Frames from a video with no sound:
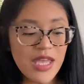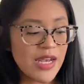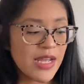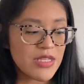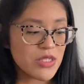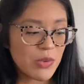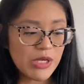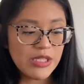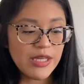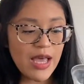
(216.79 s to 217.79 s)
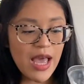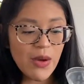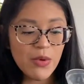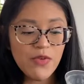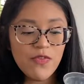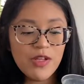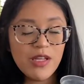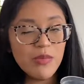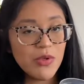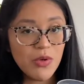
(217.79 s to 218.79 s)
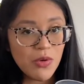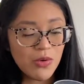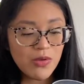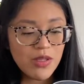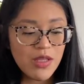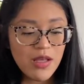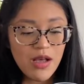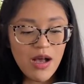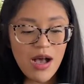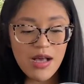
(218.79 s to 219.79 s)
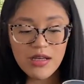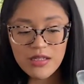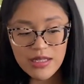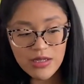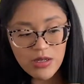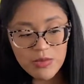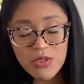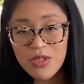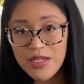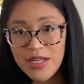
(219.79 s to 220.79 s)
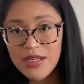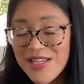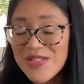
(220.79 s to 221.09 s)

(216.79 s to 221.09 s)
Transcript: and I swear like I would fill up the whole Haka like up to the neck.